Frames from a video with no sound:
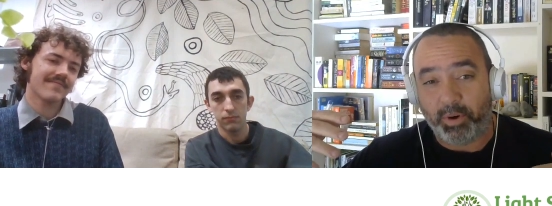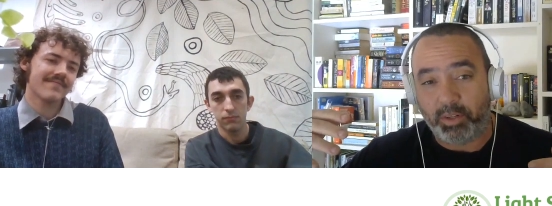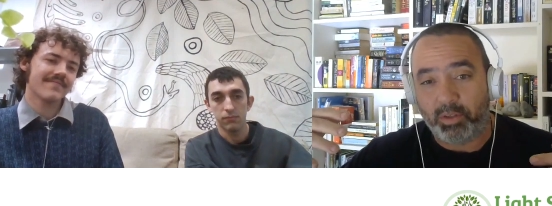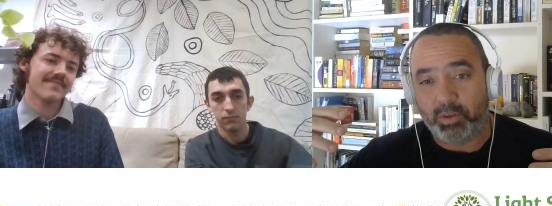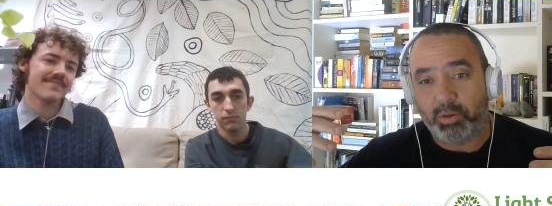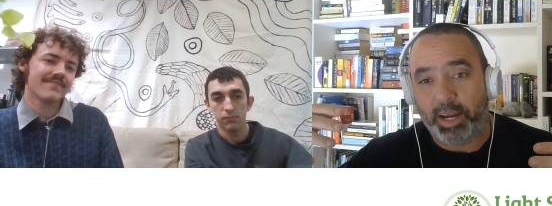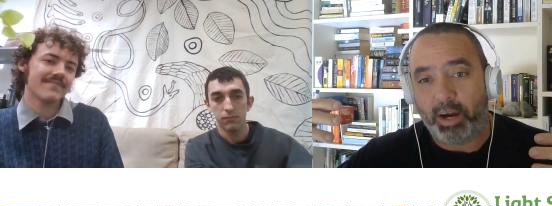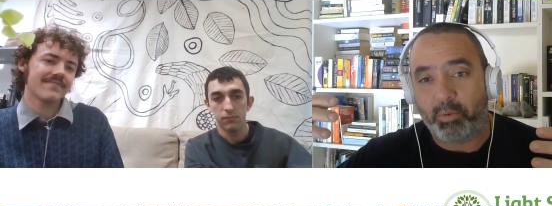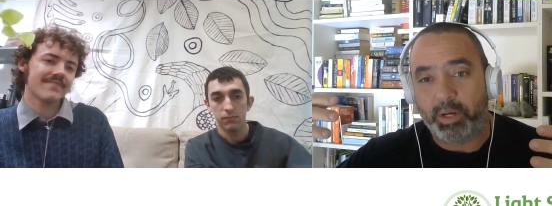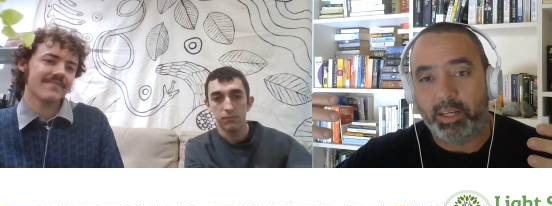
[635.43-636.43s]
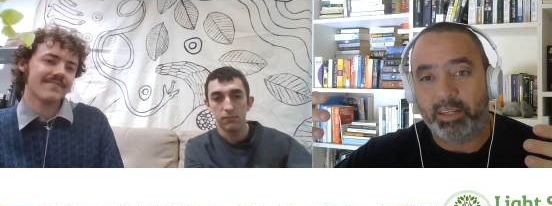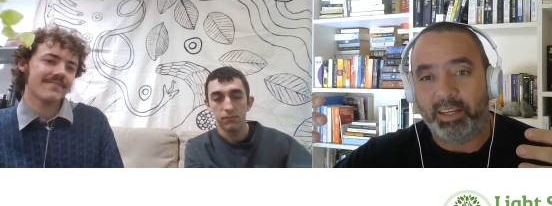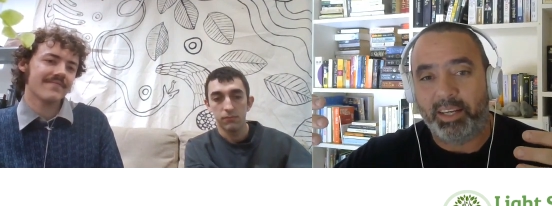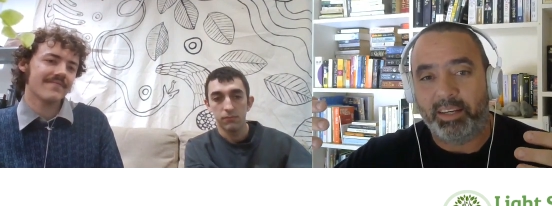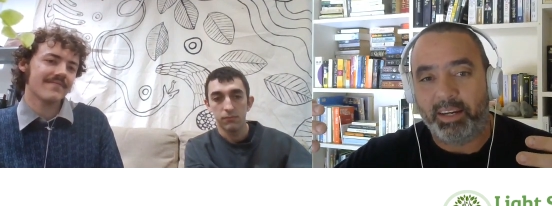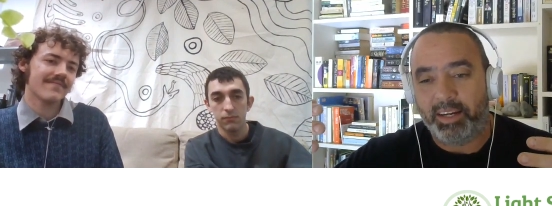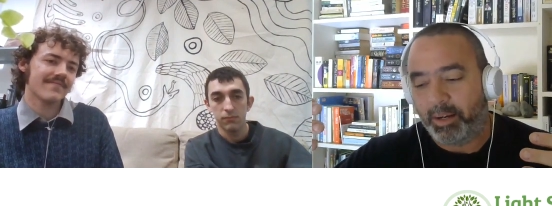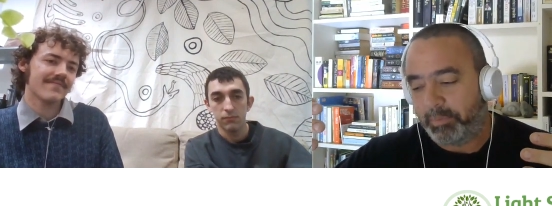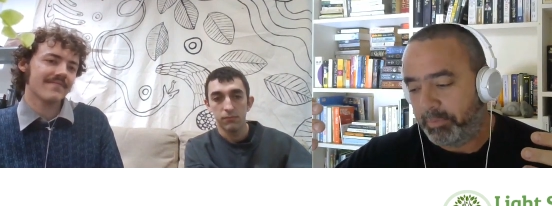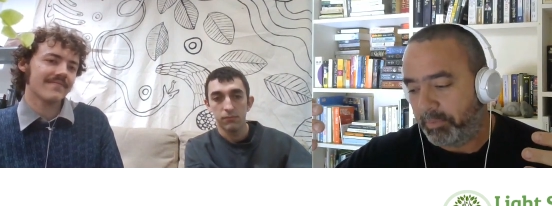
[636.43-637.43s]
Speaker 1: referring to how we
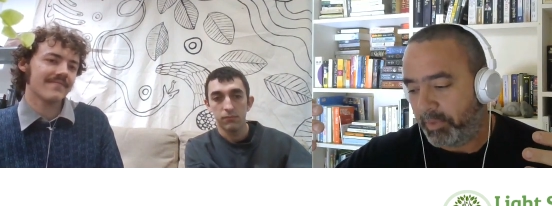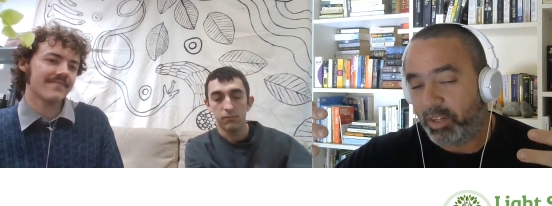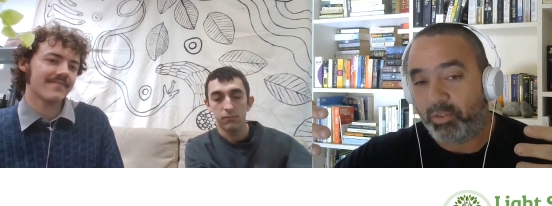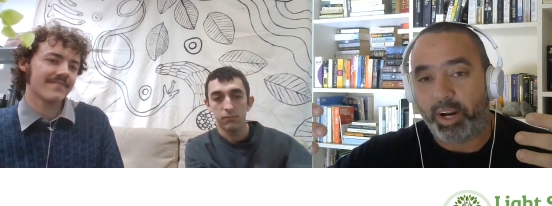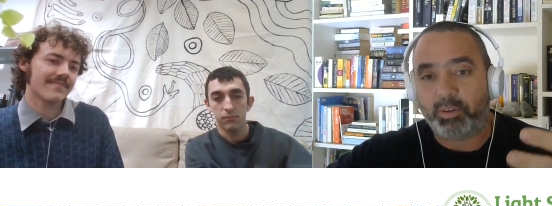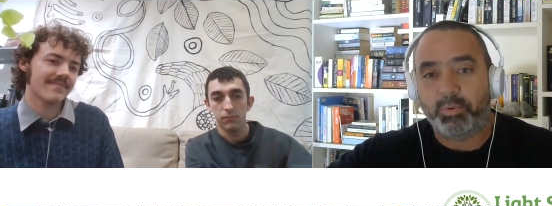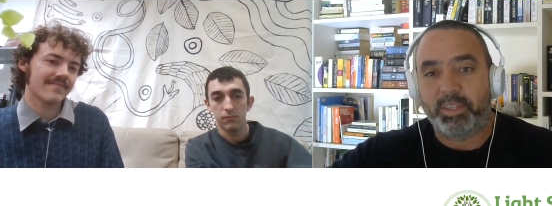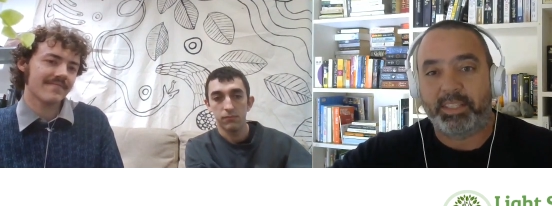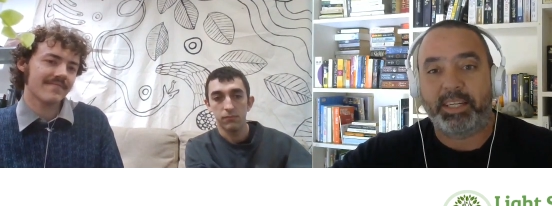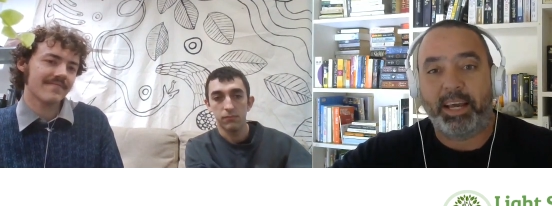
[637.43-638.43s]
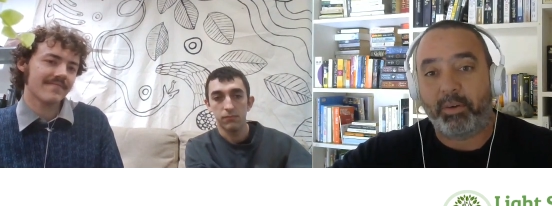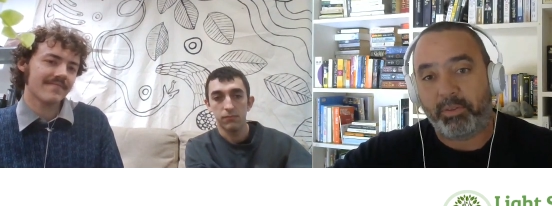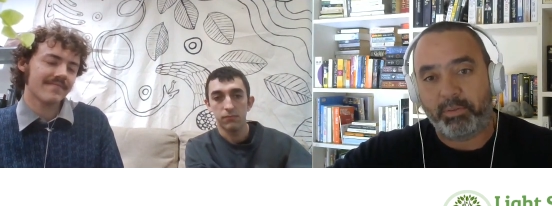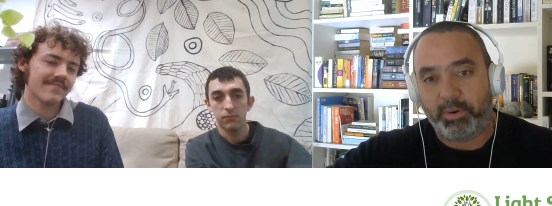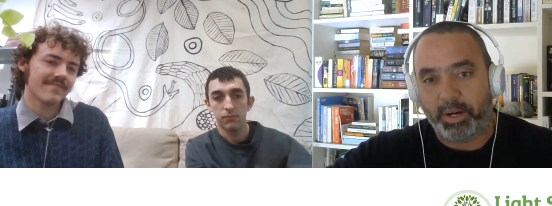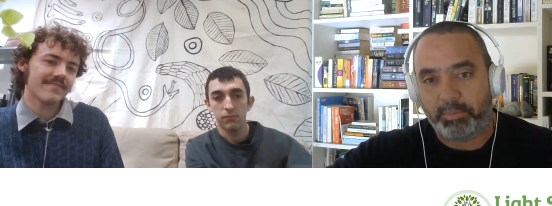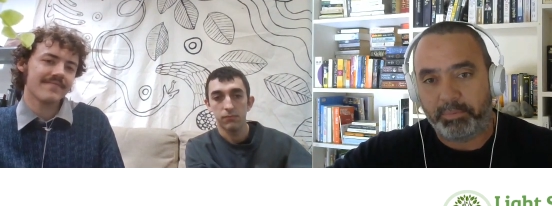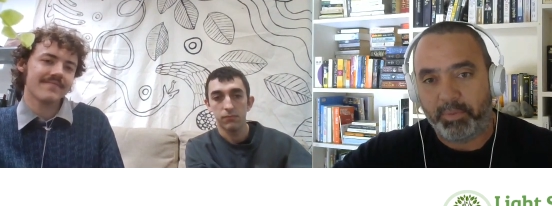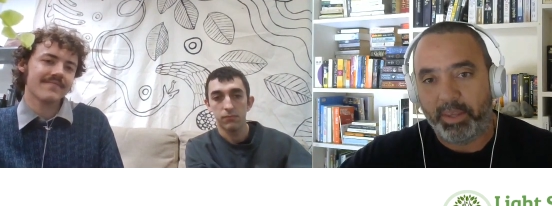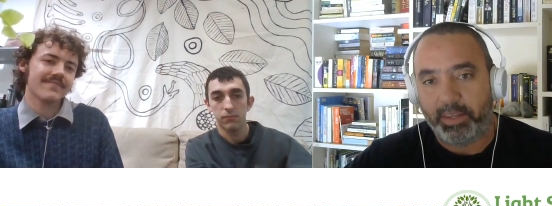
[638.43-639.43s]
um, interact with the South, right?
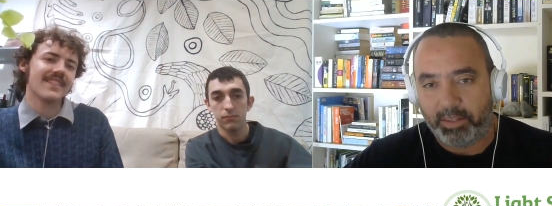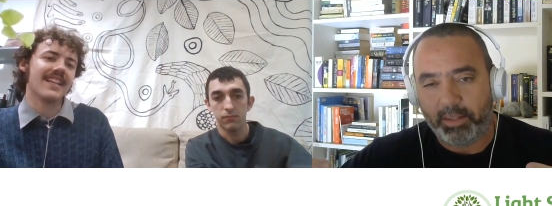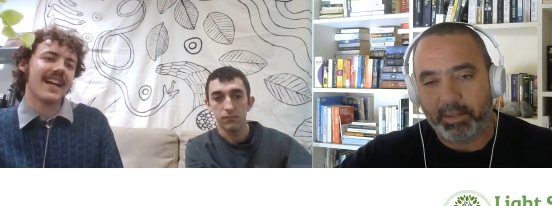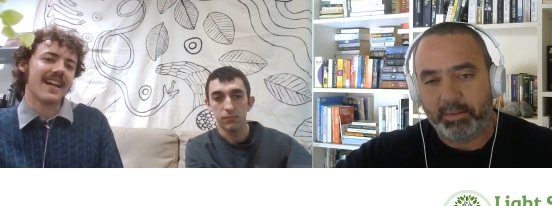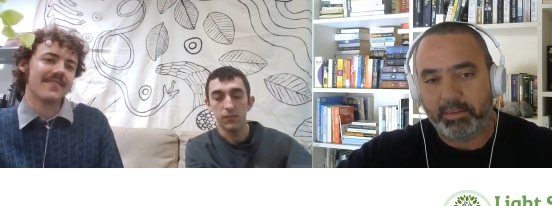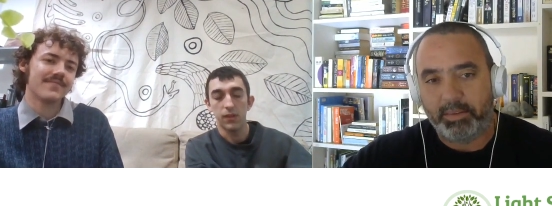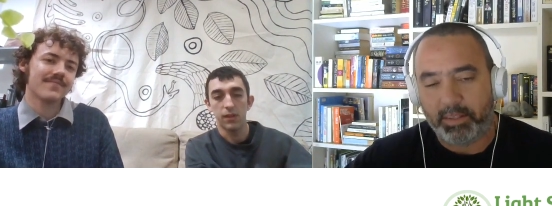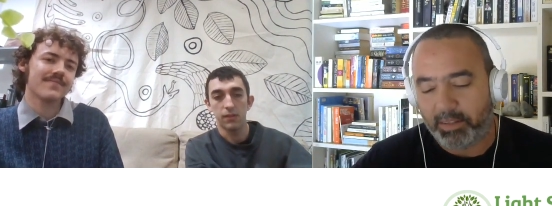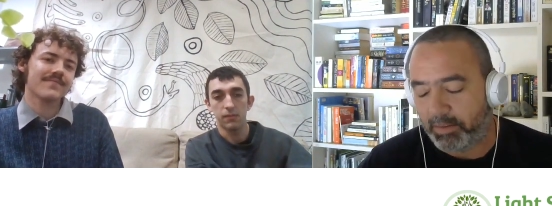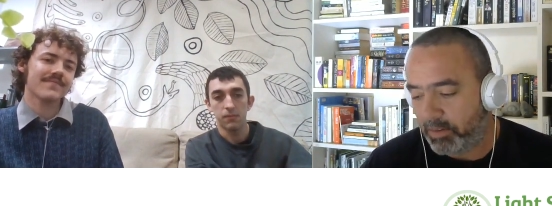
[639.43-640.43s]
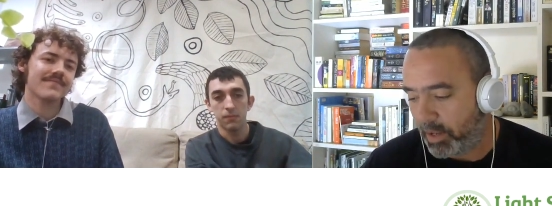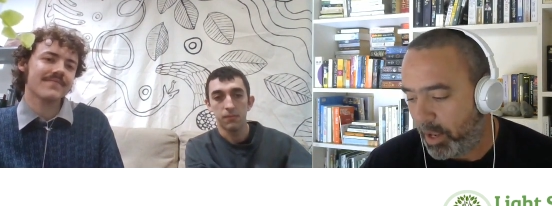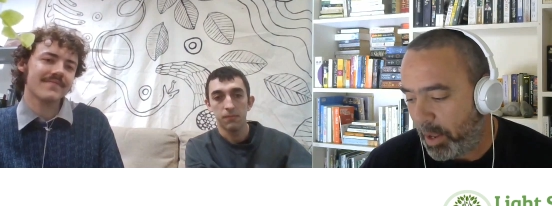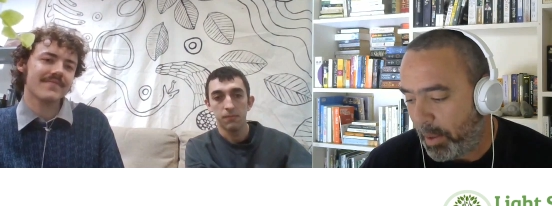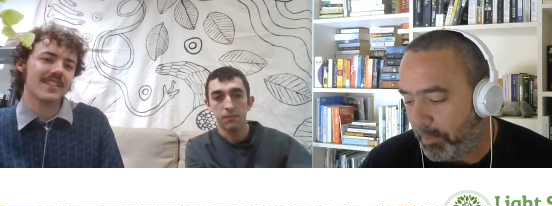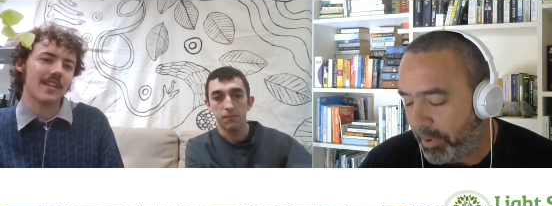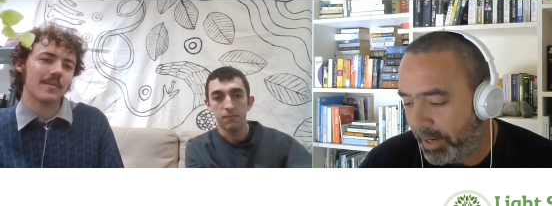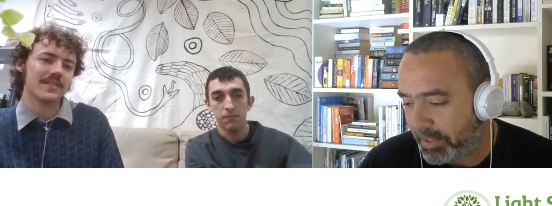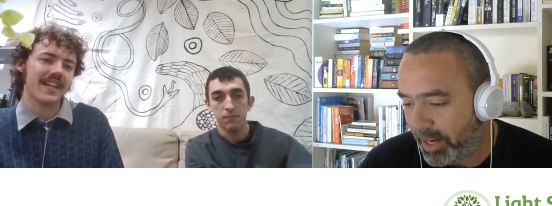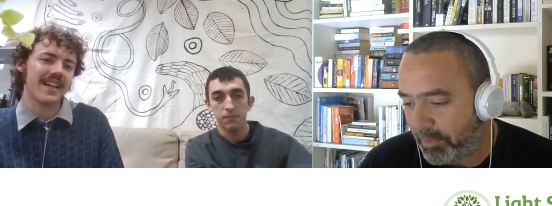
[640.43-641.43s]
Yeah, the, yeah. The,
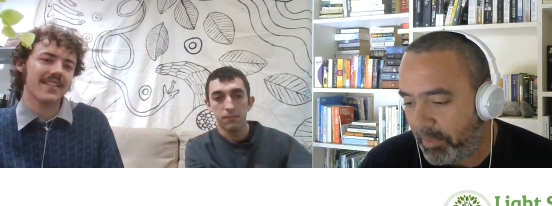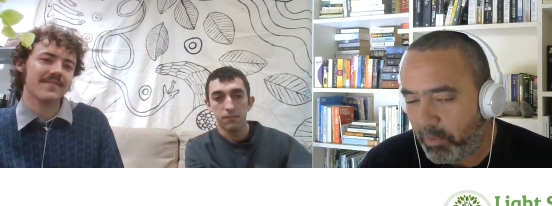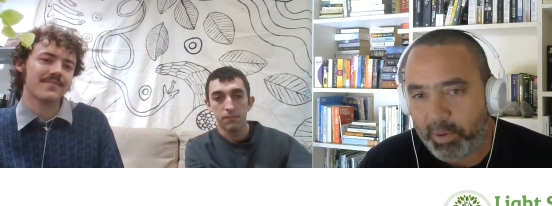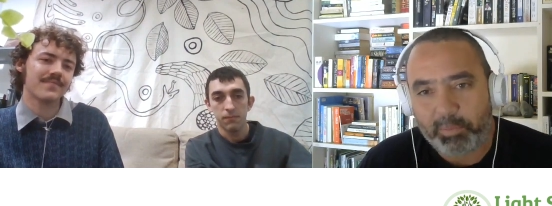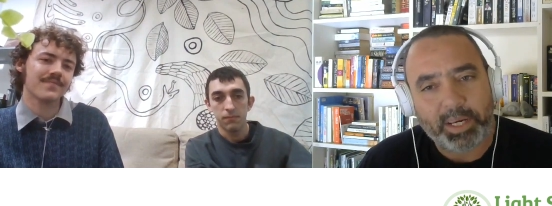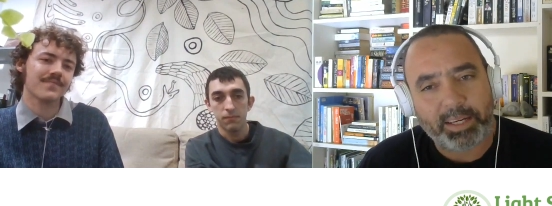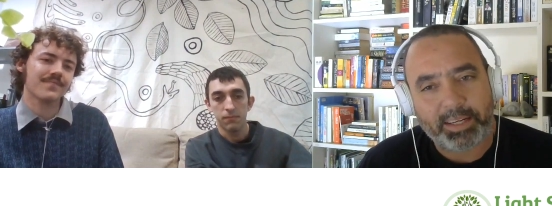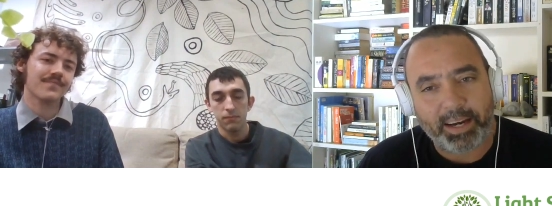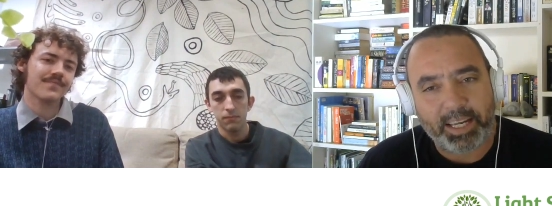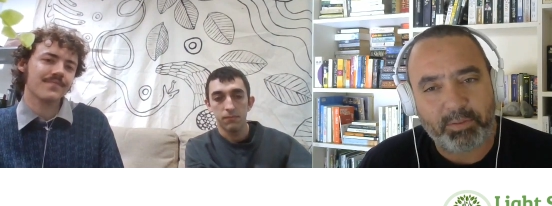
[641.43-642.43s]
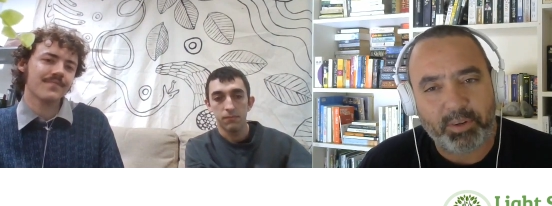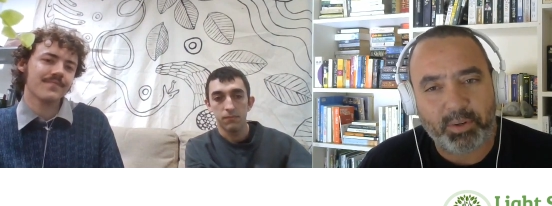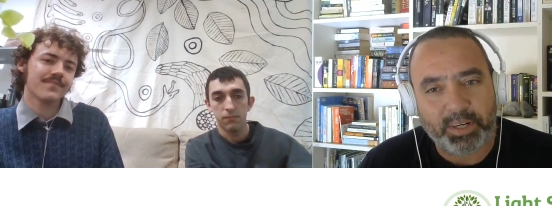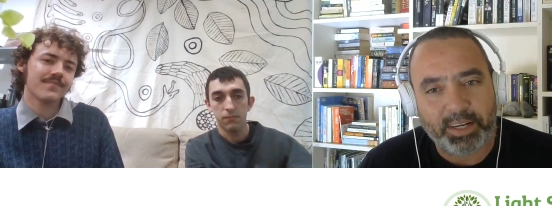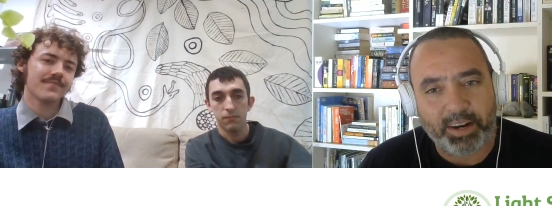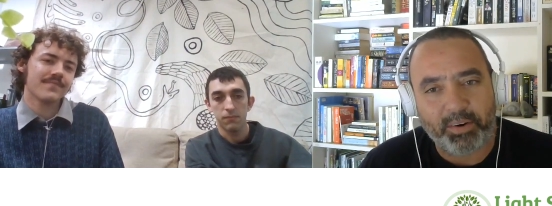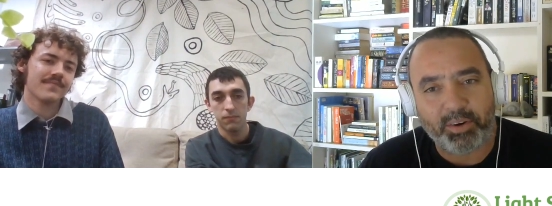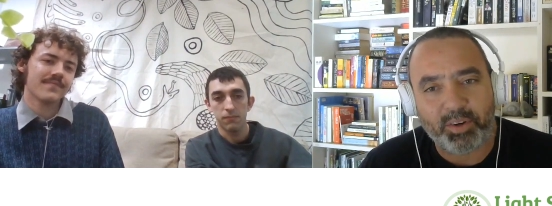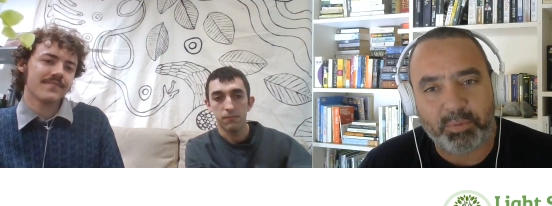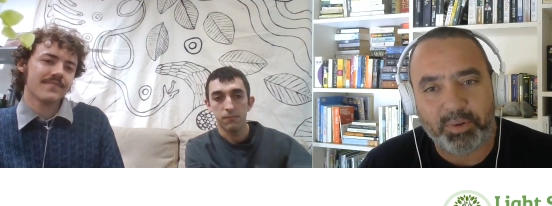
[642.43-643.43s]
but um, we, we can't even do it in
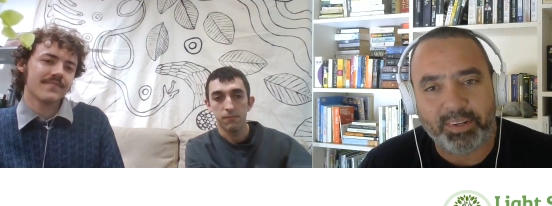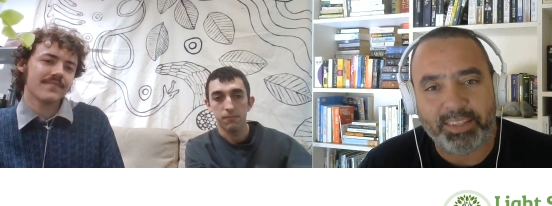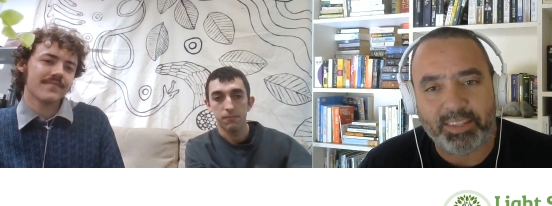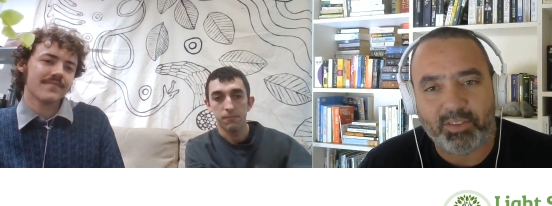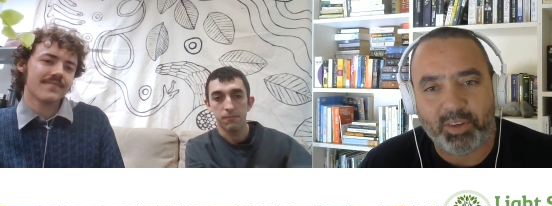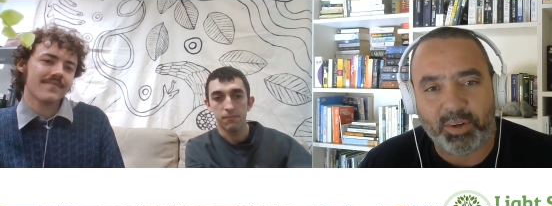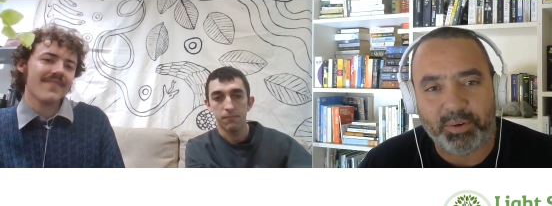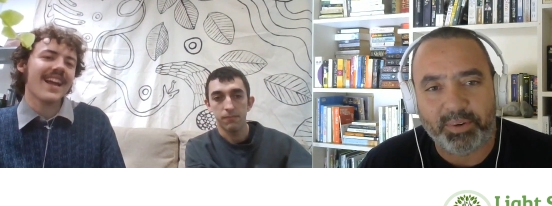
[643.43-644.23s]
our own communities. So,